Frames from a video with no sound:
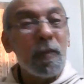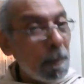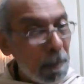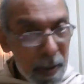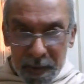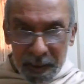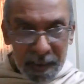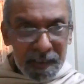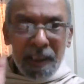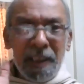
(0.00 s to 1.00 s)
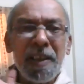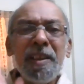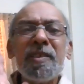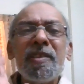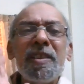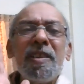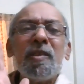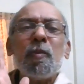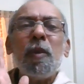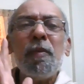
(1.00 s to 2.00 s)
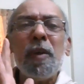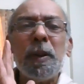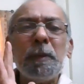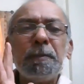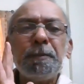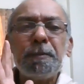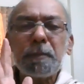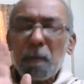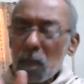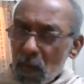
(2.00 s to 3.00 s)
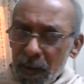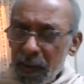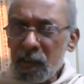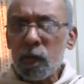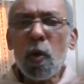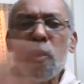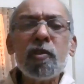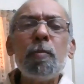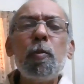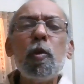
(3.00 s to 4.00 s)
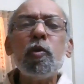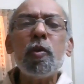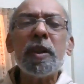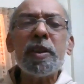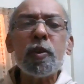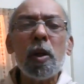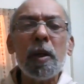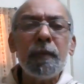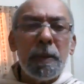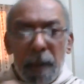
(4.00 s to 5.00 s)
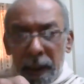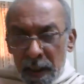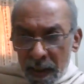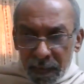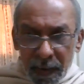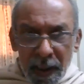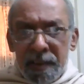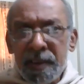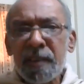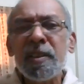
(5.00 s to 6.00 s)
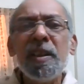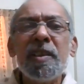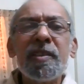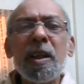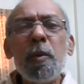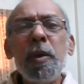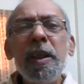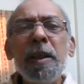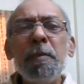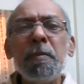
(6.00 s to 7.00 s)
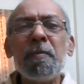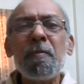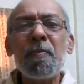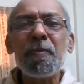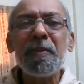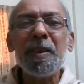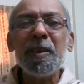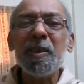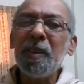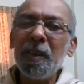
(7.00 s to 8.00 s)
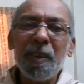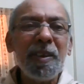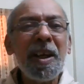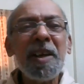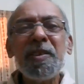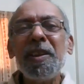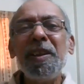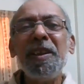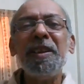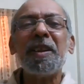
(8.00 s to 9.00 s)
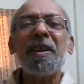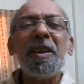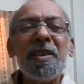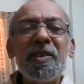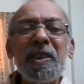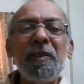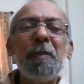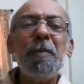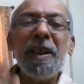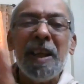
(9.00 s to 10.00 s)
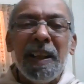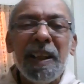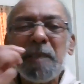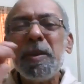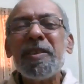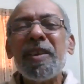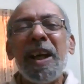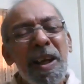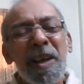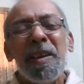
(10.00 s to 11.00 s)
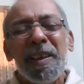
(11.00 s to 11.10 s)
The patient is delirious in his fever. He is not supposed to touch all of them, but they are just surrounding him. Naturally, the tendency will be, let me try